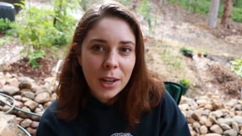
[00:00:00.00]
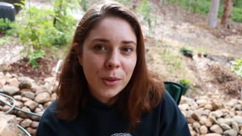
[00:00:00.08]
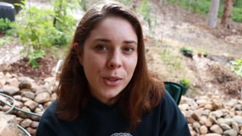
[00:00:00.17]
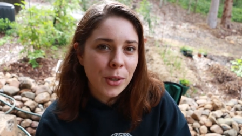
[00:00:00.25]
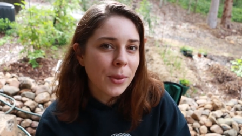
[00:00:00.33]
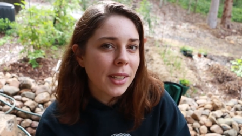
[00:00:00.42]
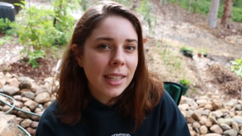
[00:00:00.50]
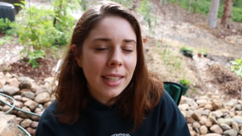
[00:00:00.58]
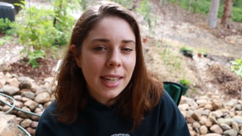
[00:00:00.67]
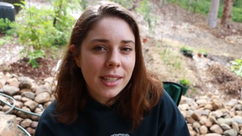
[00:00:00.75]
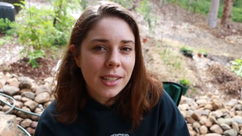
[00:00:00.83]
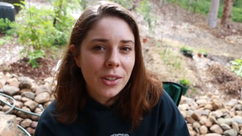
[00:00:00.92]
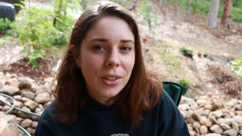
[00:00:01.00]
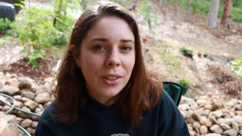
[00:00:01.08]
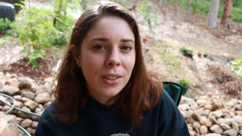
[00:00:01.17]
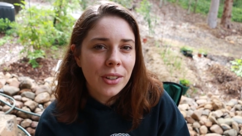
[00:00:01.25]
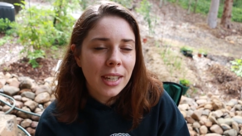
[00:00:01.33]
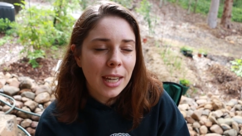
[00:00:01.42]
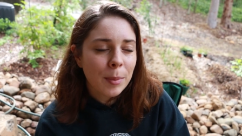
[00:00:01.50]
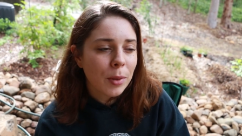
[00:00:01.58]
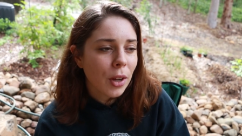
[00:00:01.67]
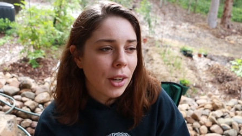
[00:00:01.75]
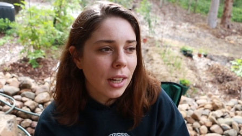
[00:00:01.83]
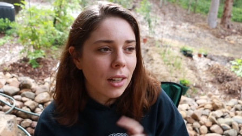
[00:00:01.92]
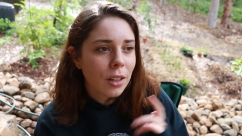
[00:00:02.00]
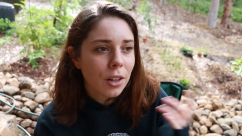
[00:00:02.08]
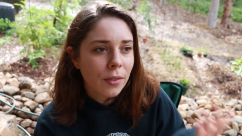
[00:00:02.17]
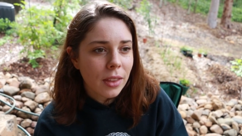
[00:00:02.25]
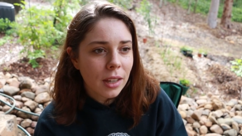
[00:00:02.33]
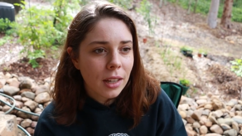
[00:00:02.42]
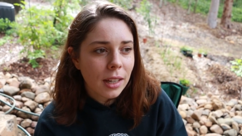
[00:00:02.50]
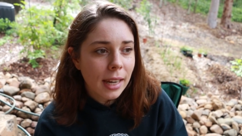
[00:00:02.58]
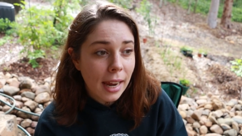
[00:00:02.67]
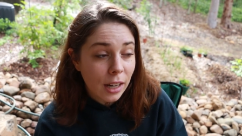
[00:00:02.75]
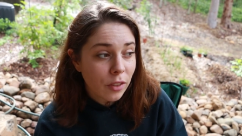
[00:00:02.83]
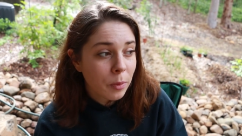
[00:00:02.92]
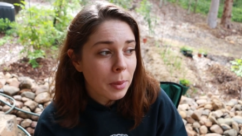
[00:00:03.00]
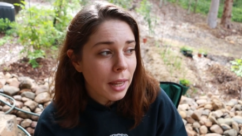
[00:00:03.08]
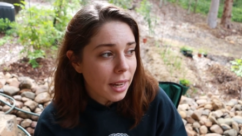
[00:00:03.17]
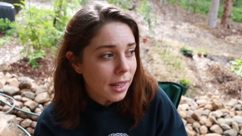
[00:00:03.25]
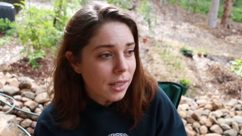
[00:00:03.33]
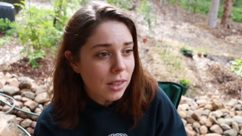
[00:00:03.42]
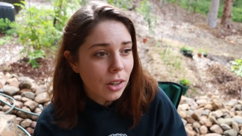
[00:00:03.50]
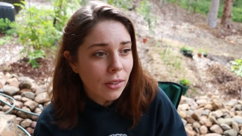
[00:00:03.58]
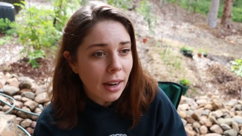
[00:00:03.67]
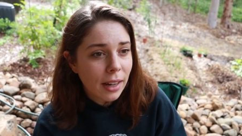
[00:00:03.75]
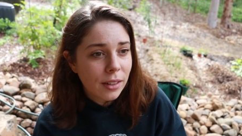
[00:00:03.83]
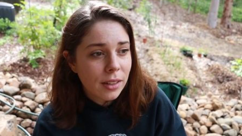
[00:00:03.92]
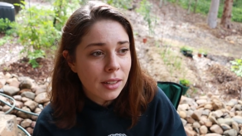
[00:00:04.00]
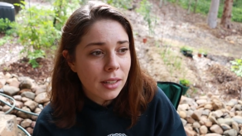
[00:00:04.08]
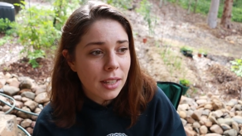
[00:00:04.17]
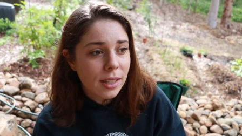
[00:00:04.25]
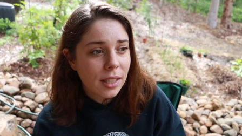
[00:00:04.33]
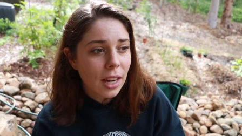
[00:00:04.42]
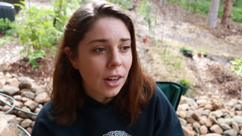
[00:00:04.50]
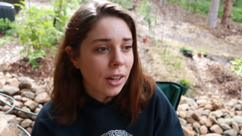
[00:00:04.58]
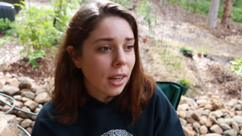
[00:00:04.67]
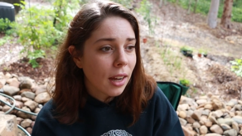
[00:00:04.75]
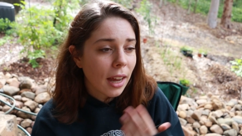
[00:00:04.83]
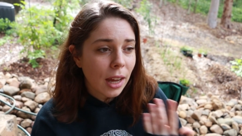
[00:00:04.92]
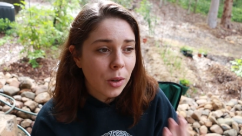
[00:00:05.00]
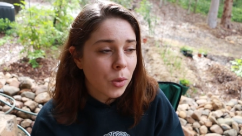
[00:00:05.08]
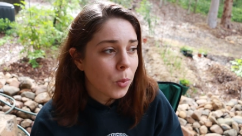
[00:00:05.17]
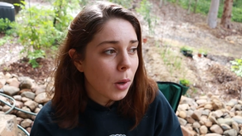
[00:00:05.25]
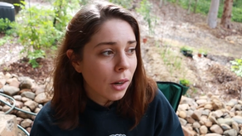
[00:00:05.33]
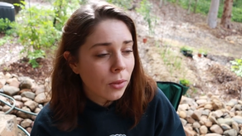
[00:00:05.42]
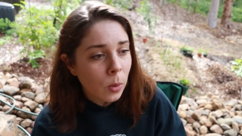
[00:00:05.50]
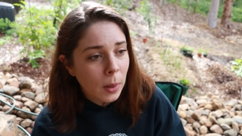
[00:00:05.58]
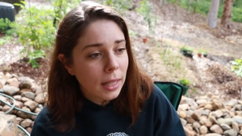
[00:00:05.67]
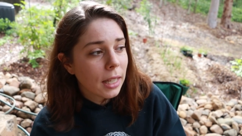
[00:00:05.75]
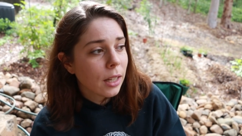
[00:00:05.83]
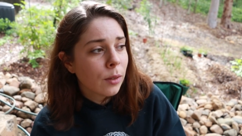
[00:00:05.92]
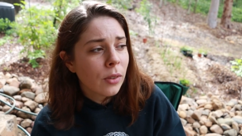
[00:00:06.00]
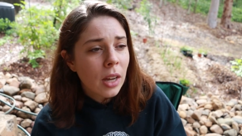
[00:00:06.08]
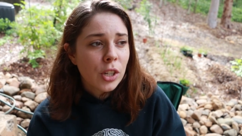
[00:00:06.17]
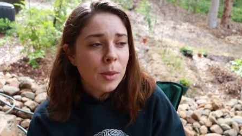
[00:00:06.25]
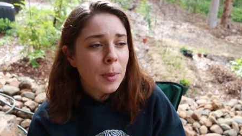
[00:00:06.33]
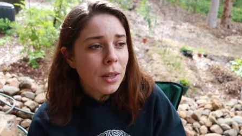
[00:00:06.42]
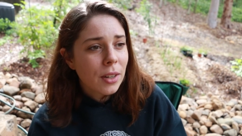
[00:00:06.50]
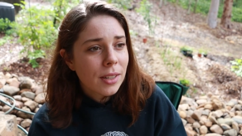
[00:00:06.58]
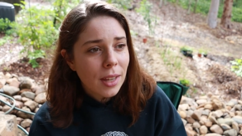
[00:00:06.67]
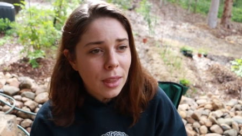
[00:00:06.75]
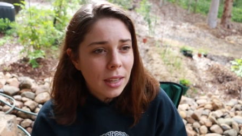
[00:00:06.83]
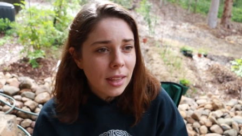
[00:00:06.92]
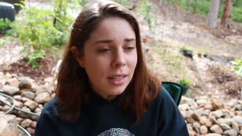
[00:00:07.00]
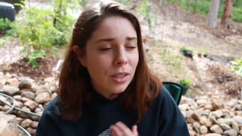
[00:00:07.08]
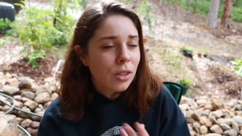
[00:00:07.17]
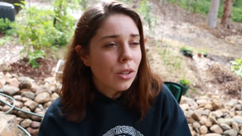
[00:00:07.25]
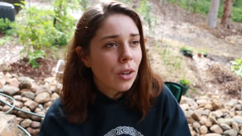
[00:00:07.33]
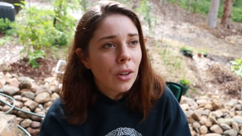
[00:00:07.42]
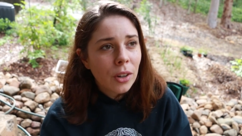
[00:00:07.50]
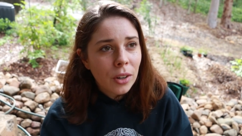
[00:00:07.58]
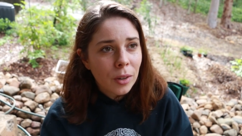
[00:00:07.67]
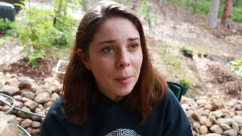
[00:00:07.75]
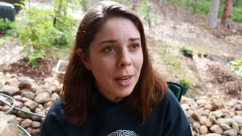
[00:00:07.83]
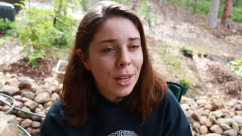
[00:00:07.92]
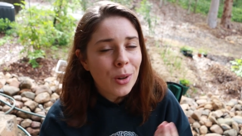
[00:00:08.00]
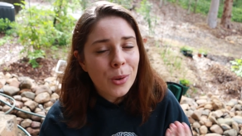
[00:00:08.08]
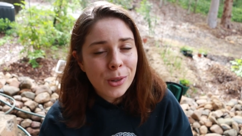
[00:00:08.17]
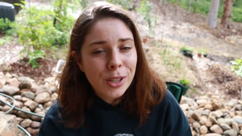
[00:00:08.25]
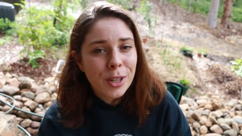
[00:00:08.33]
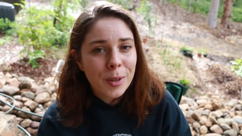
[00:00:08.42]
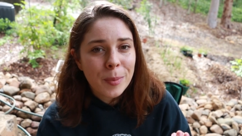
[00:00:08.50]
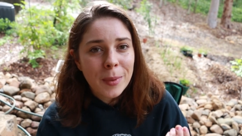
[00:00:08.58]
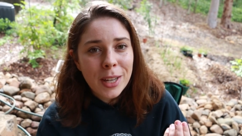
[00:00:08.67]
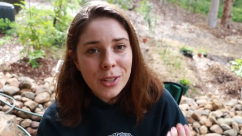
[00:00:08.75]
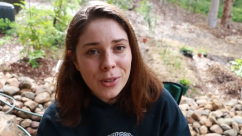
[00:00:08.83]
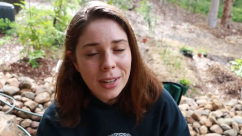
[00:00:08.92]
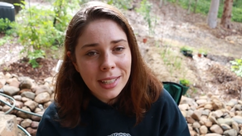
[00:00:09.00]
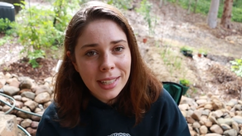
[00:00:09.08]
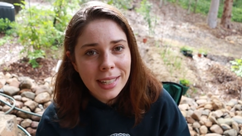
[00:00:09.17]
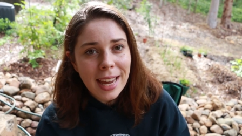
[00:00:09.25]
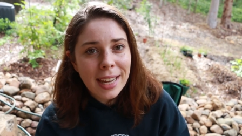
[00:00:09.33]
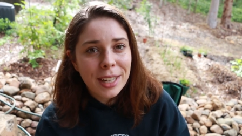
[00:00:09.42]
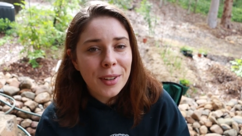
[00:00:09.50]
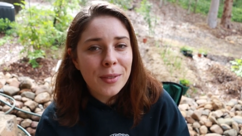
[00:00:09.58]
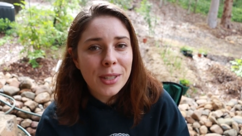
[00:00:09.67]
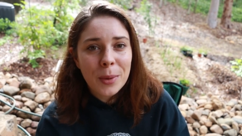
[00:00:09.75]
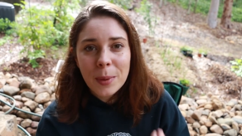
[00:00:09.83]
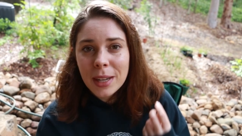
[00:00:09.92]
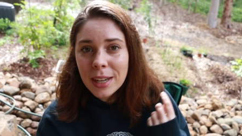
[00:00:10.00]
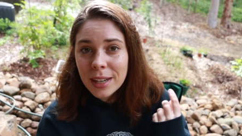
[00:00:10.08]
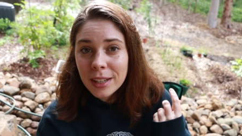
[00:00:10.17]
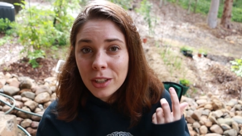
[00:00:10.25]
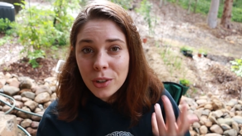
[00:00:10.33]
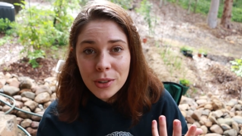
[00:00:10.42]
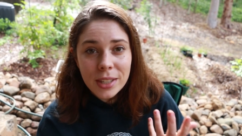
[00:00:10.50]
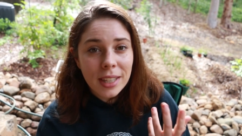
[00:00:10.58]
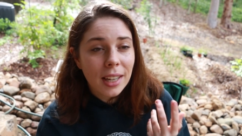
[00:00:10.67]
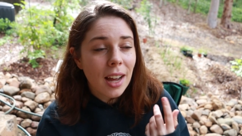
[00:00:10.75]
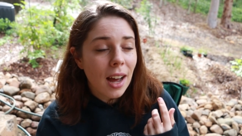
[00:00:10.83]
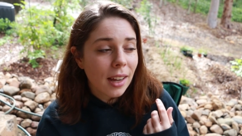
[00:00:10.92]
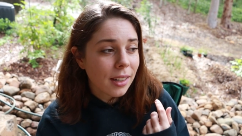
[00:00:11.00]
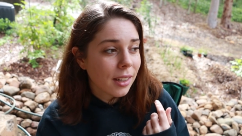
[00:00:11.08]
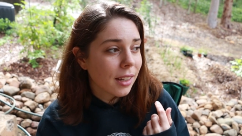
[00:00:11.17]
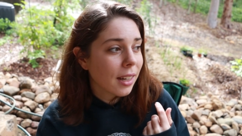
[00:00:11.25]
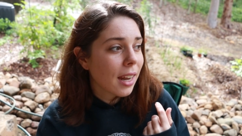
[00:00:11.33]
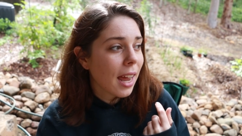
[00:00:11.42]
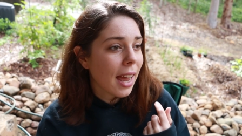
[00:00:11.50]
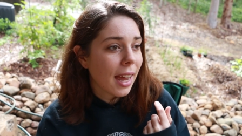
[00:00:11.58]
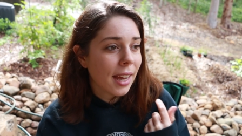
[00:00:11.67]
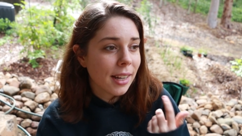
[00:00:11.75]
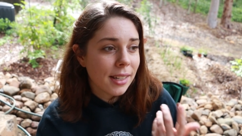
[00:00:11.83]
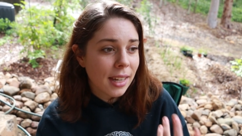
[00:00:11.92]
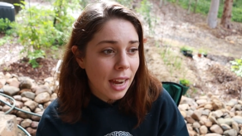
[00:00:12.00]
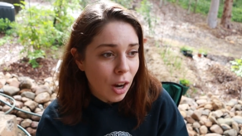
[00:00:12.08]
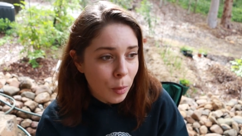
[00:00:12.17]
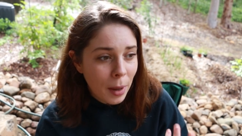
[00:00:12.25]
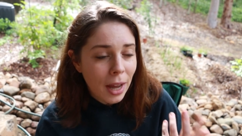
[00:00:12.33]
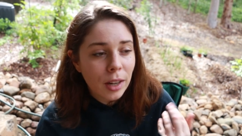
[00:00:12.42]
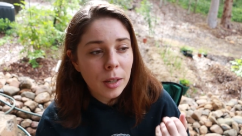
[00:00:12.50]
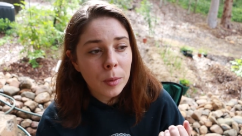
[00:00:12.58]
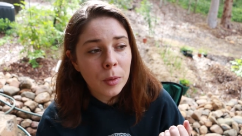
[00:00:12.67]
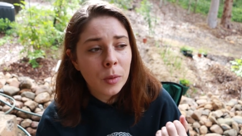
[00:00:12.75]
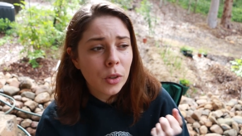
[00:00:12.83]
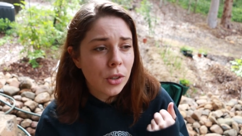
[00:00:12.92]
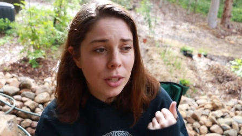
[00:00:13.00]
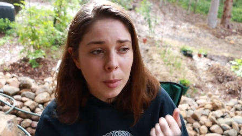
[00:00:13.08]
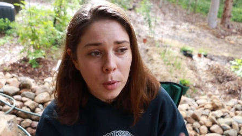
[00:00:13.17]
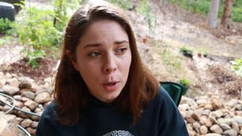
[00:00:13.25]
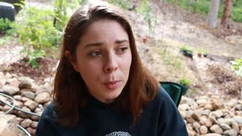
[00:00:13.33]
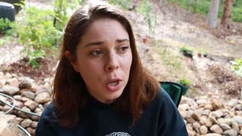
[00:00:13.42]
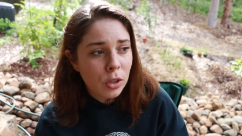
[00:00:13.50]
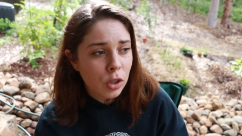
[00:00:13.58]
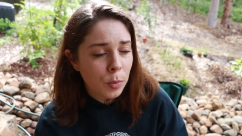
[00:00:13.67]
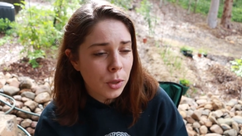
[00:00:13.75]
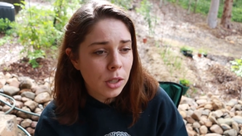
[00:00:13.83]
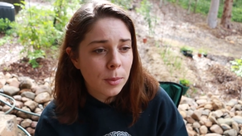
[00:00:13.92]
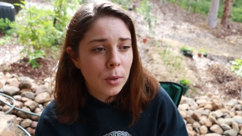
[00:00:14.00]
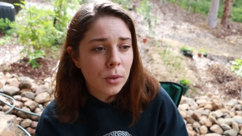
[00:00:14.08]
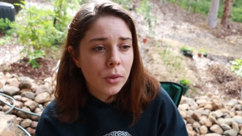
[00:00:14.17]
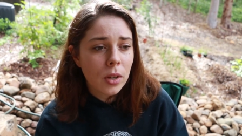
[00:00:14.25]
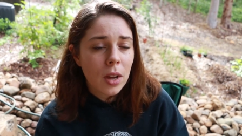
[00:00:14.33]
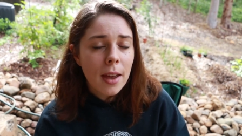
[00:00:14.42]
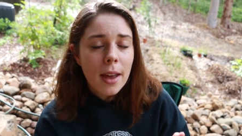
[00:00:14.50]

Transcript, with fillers: I'd also really like to keep learning a lot of the native plants around this area and wherever we live, just because I think there's so many awesome Australian natives that we can use in the garden and help out in using permaculture principles.